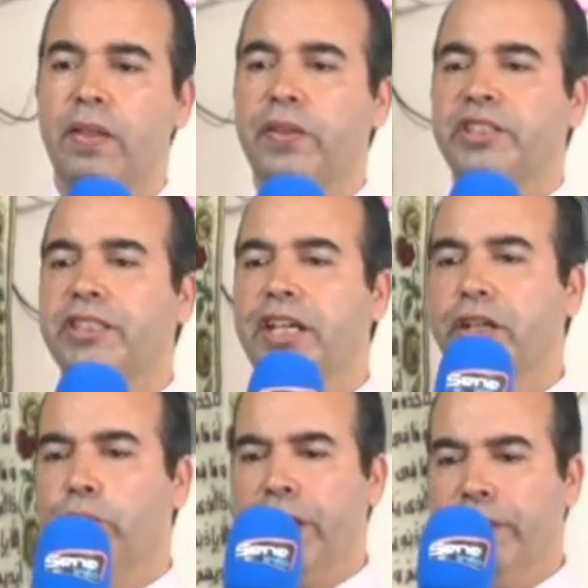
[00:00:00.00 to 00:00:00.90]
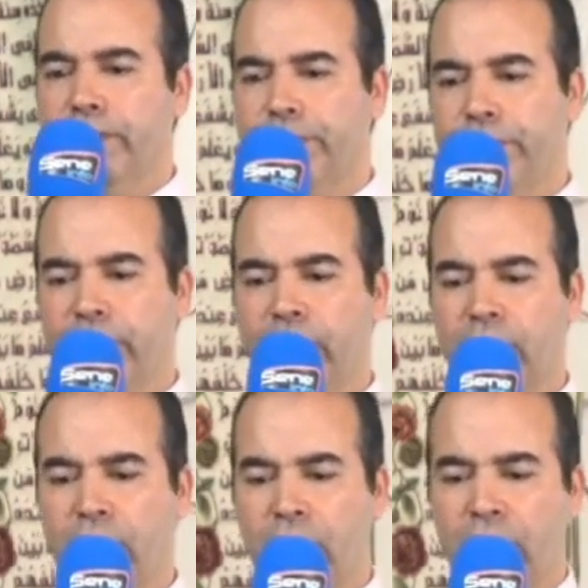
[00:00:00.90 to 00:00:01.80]
The second one,
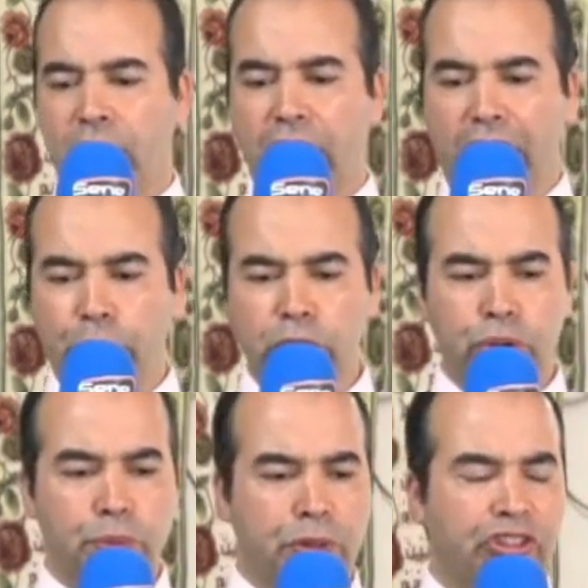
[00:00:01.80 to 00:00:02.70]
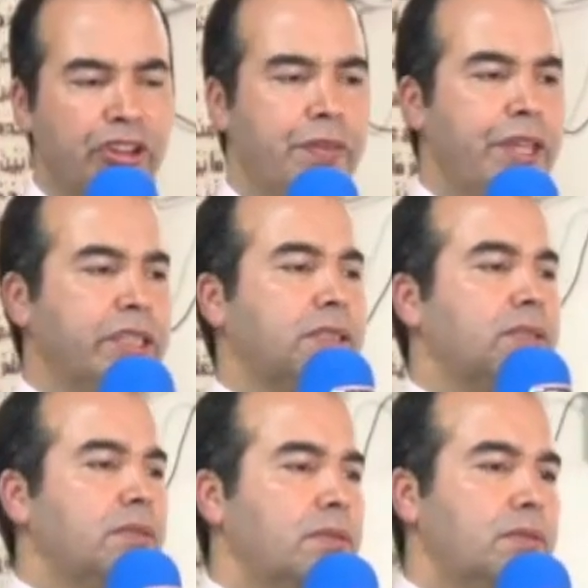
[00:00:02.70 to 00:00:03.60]
I want to mention
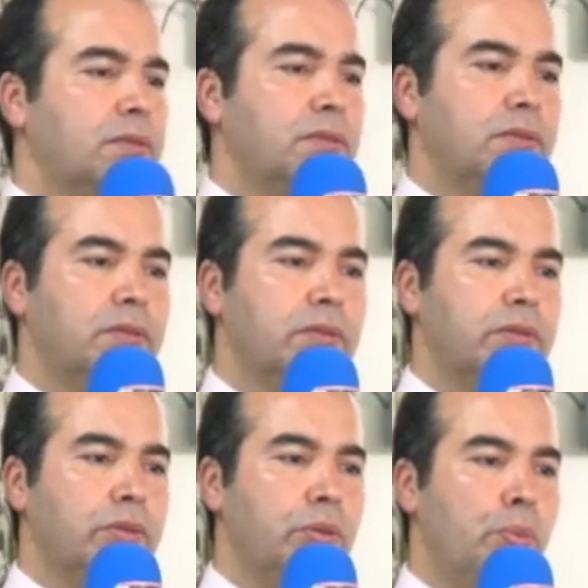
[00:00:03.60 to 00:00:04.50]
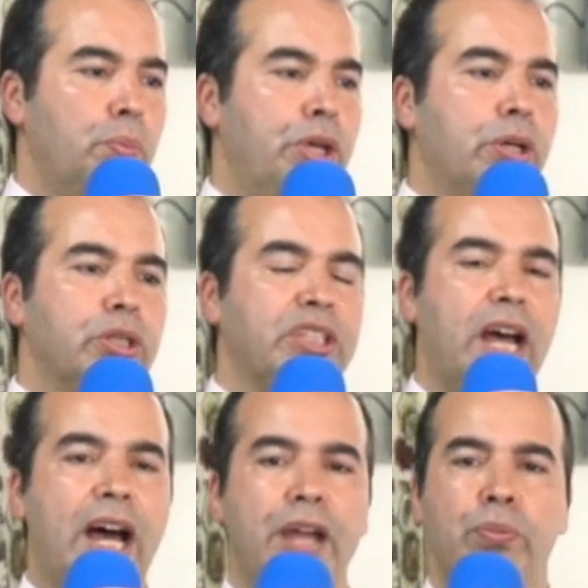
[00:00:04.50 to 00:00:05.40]
this because
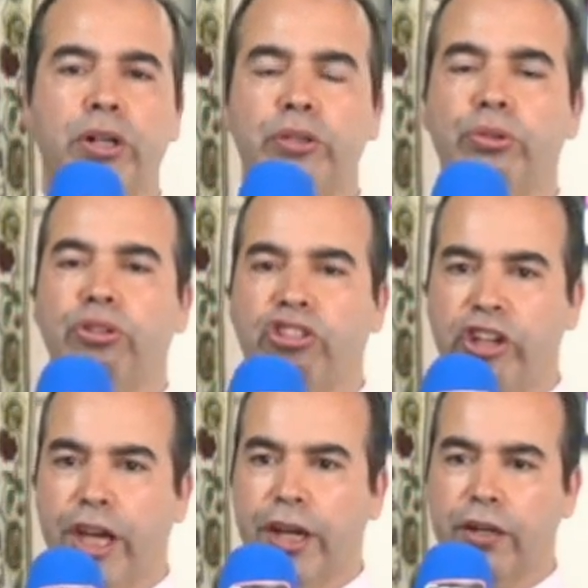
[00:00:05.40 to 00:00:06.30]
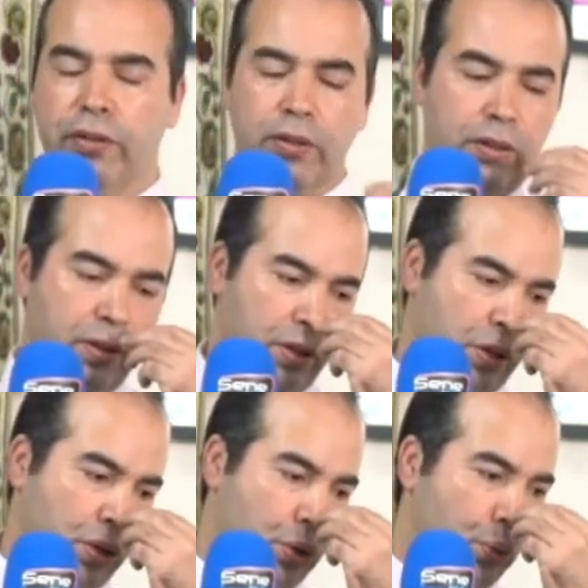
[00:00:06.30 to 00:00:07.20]
I want to share
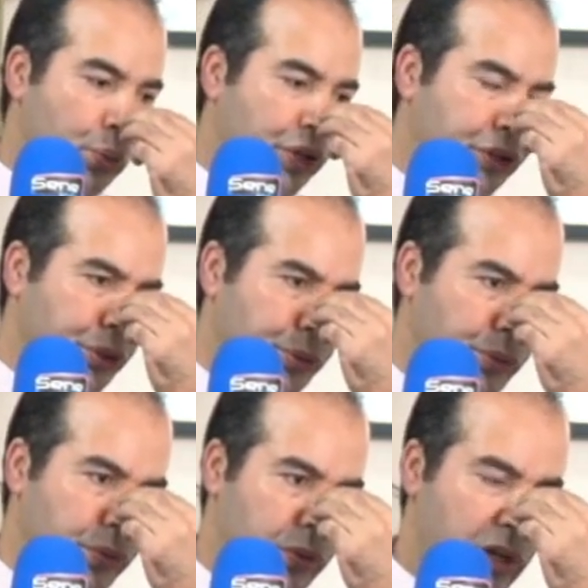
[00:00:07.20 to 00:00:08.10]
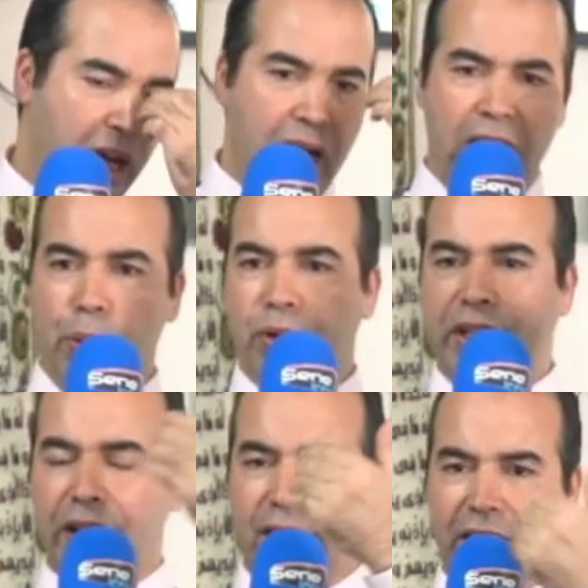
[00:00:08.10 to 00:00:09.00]
with you our
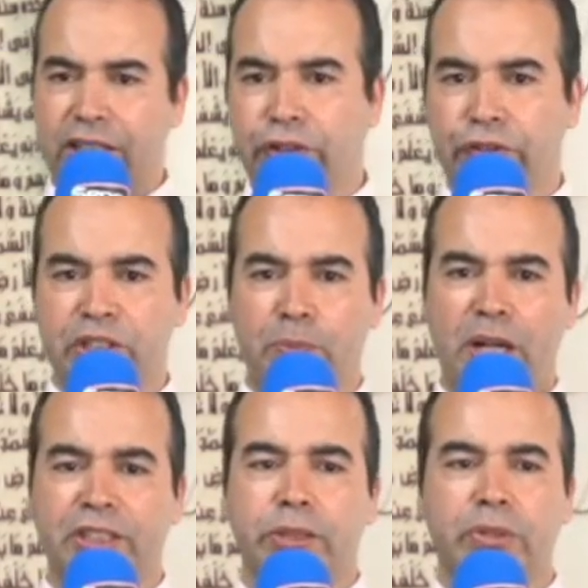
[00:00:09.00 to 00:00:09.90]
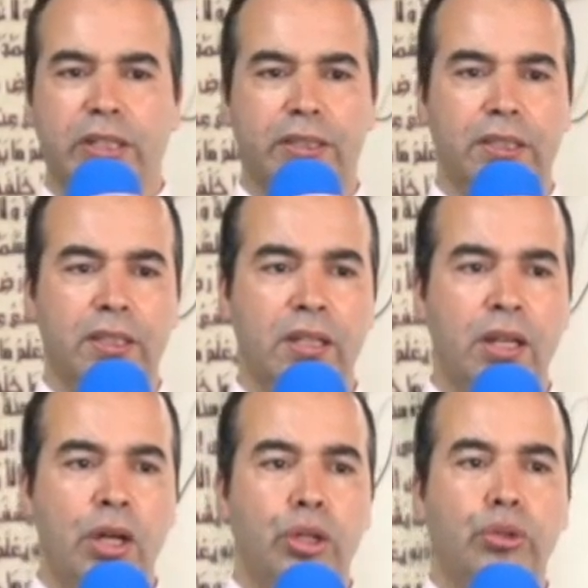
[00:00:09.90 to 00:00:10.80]
collective responsibility
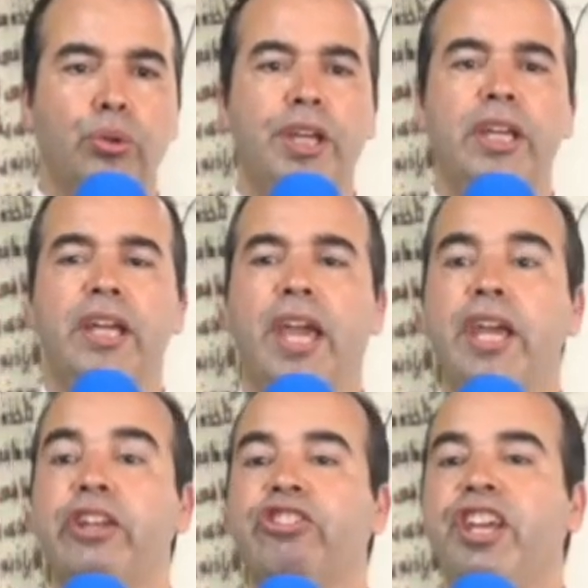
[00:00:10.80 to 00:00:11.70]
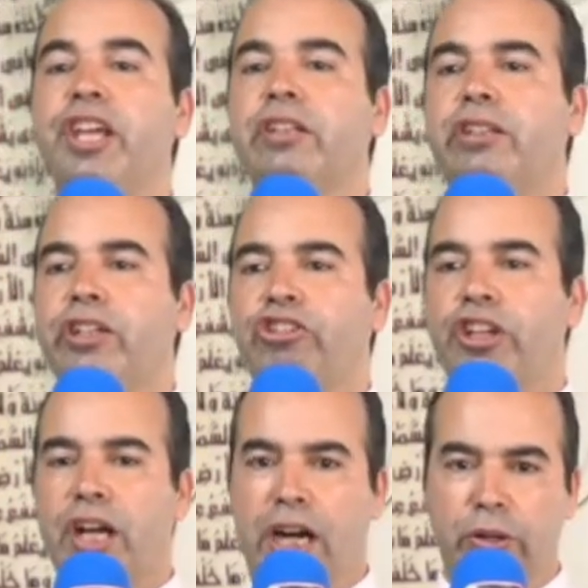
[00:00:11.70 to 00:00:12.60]
to engage in
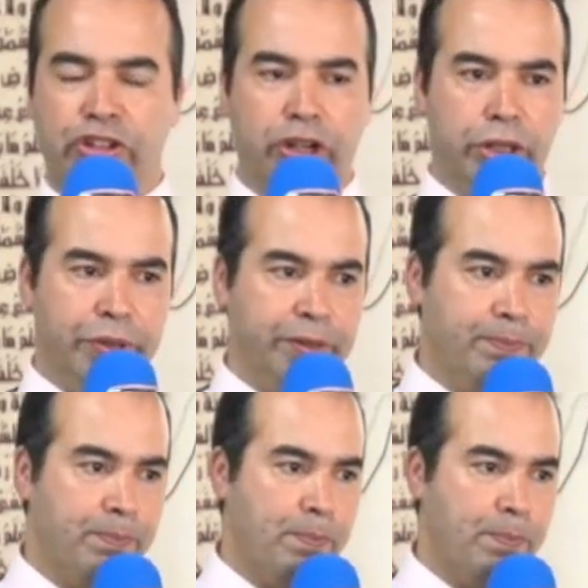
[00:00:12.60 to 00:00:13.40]
teaching our children.